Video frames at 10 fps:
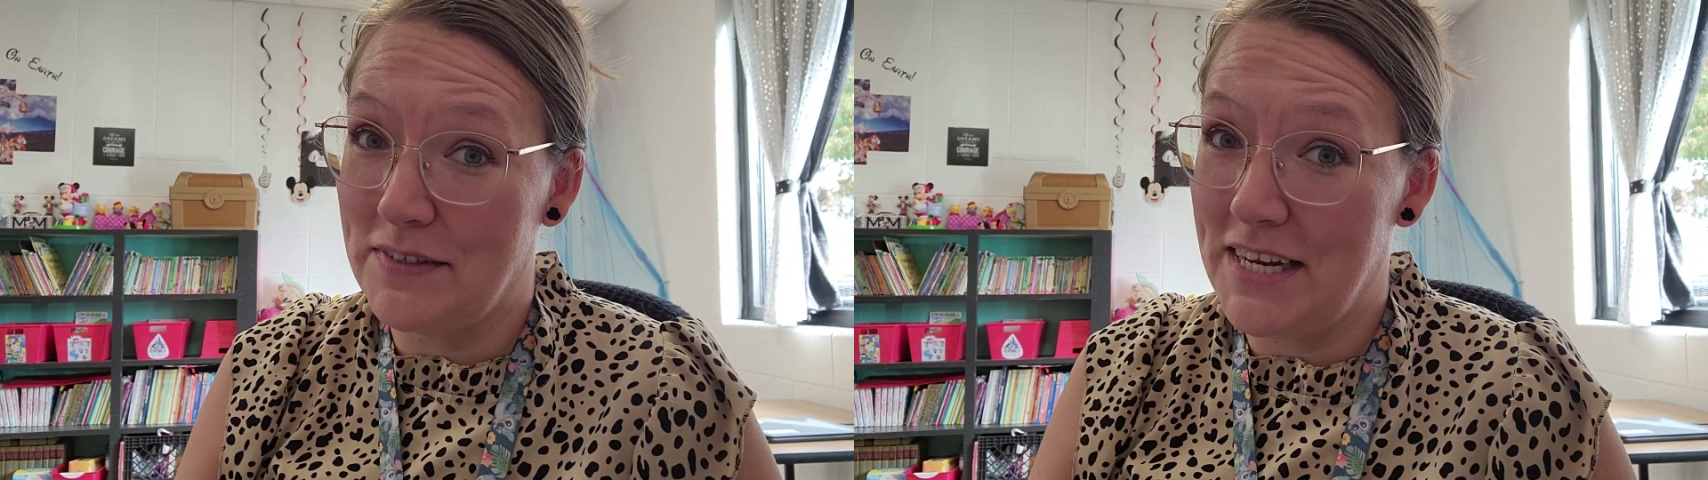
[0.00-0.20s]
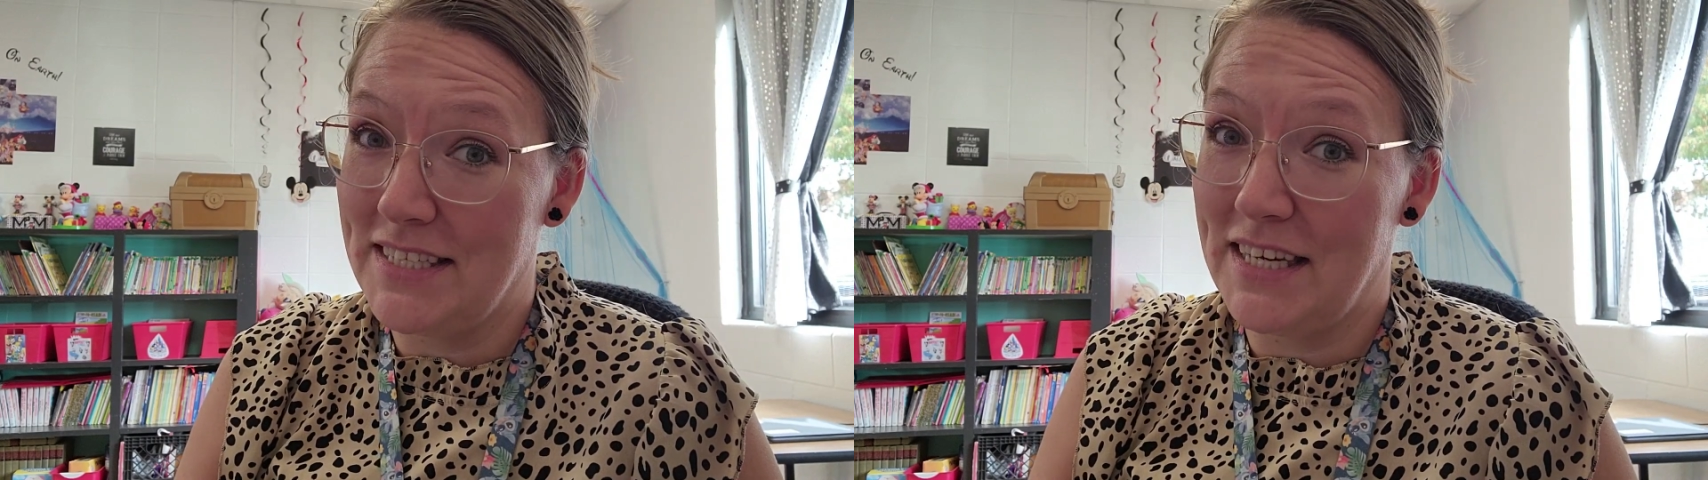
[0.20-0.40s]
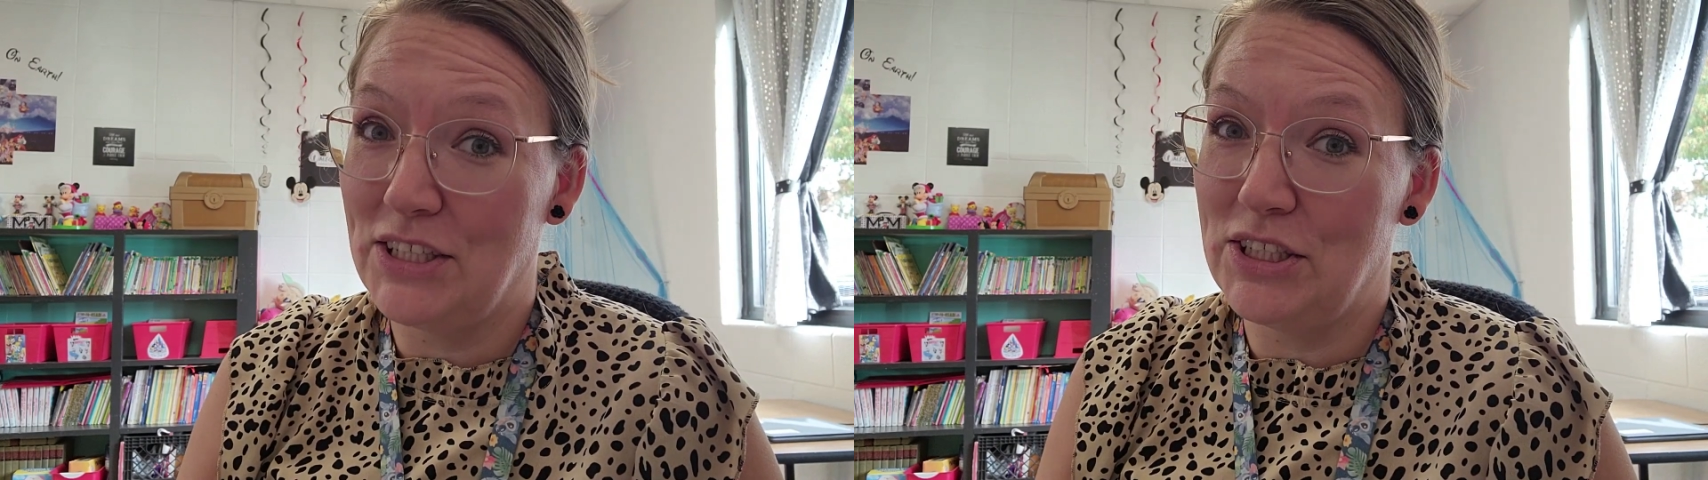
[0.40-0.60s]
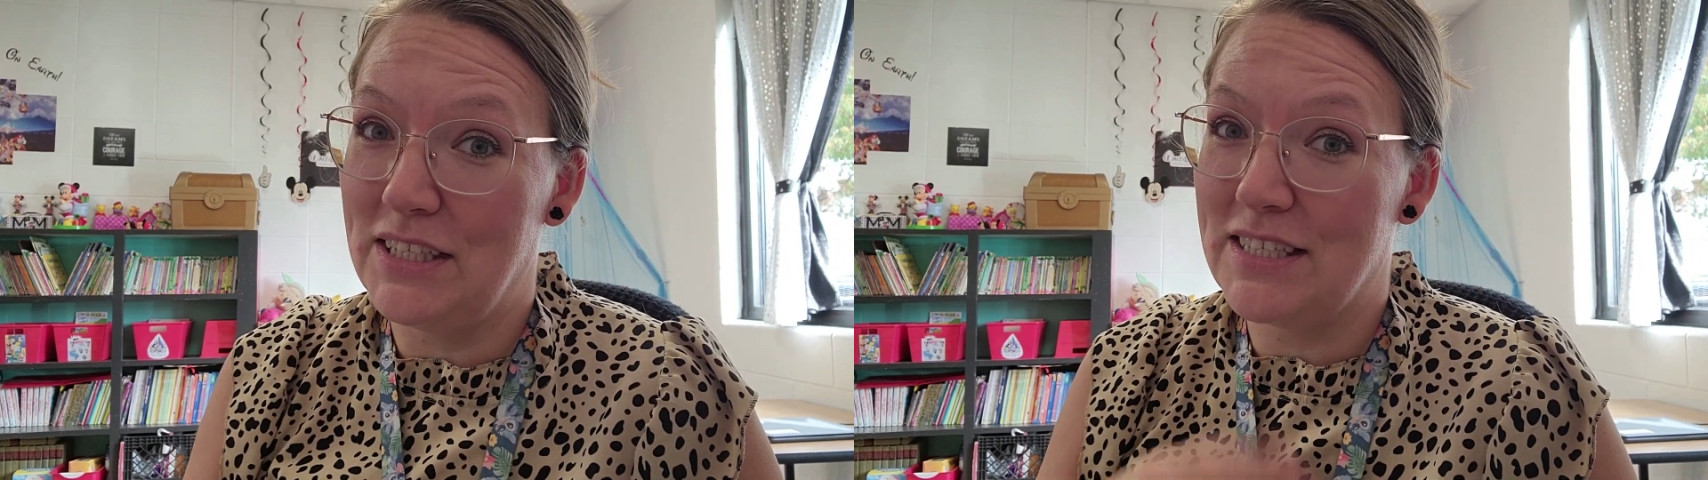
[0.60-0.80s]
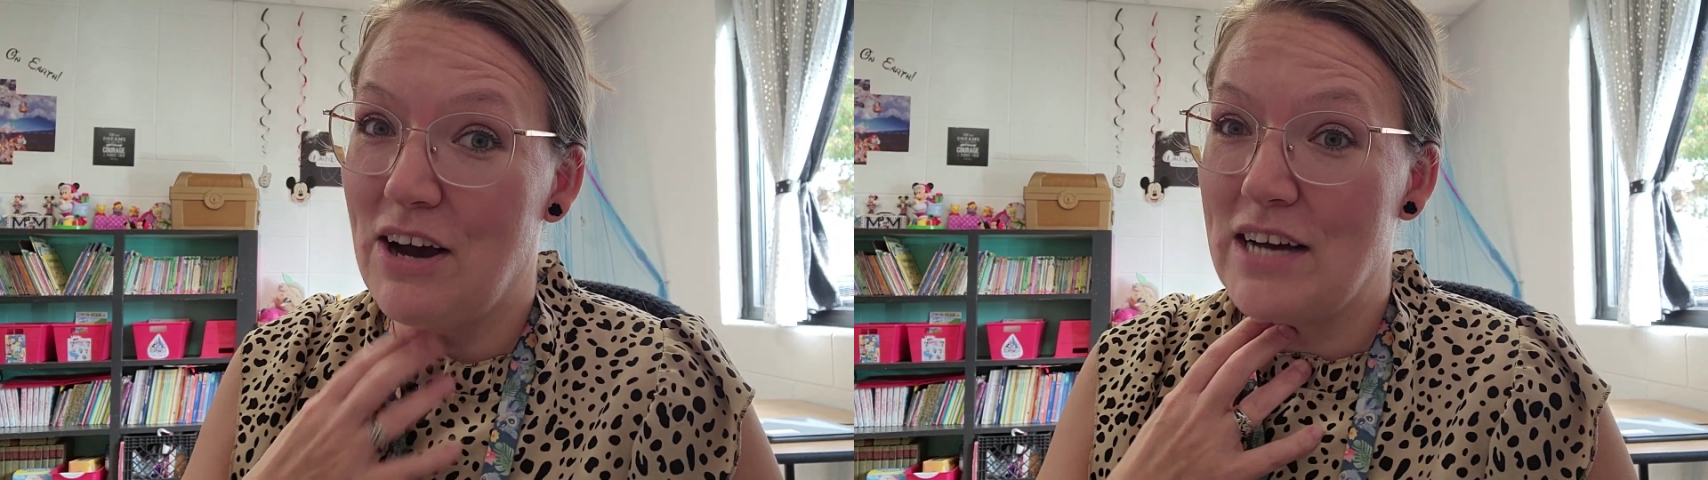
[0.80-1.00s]
Daisy.
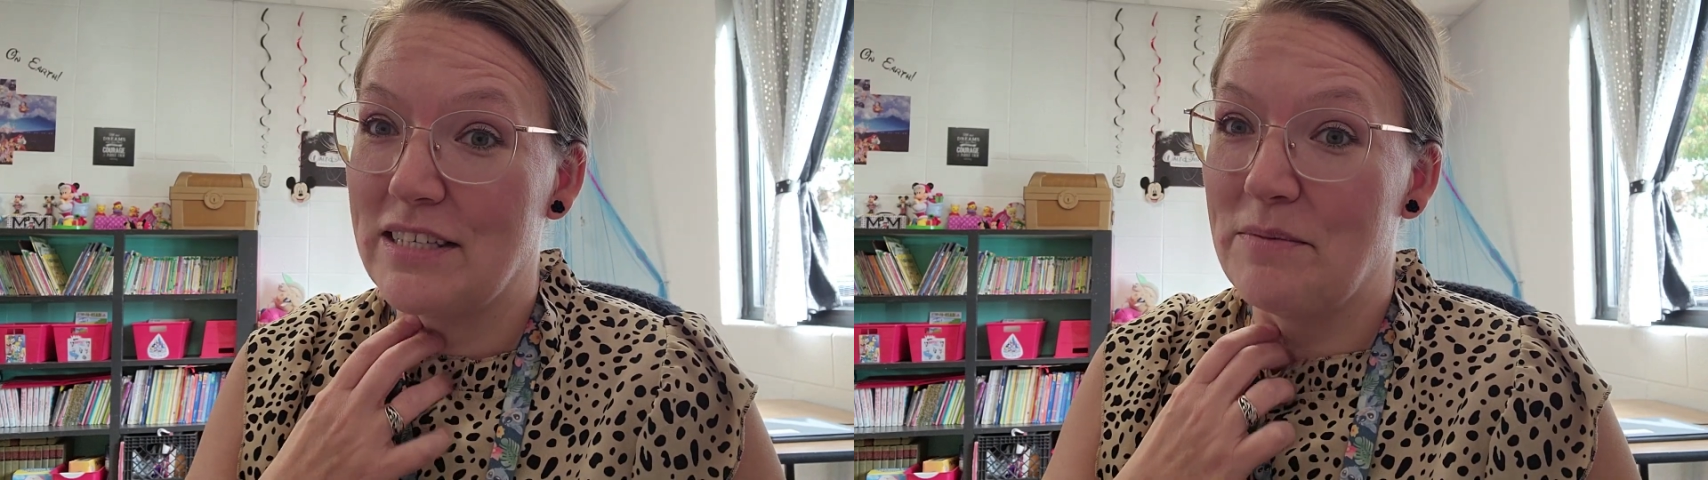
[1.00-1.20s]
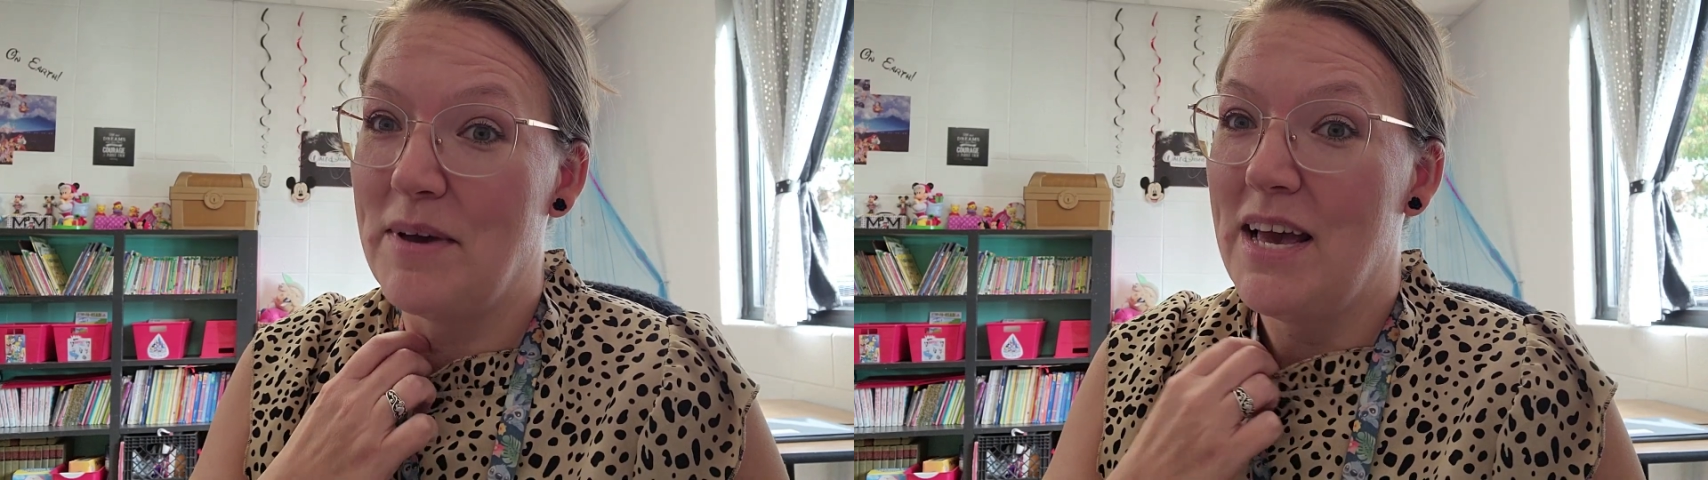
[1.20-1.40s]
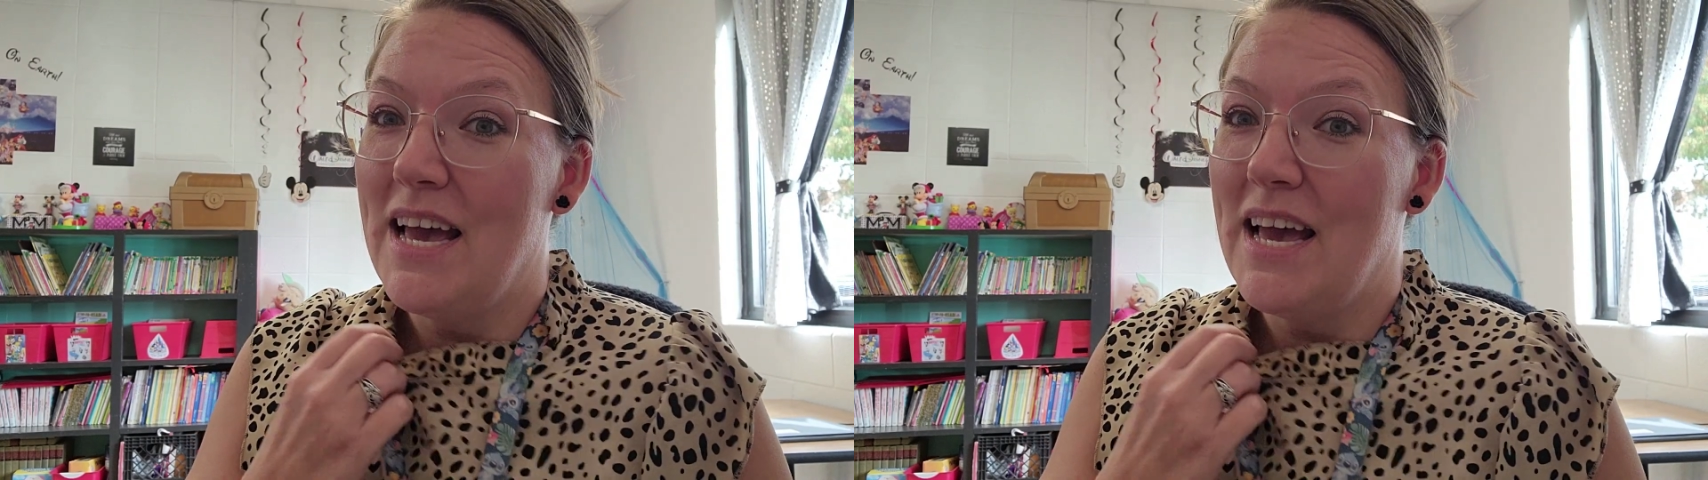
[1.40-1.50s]
She's awesome.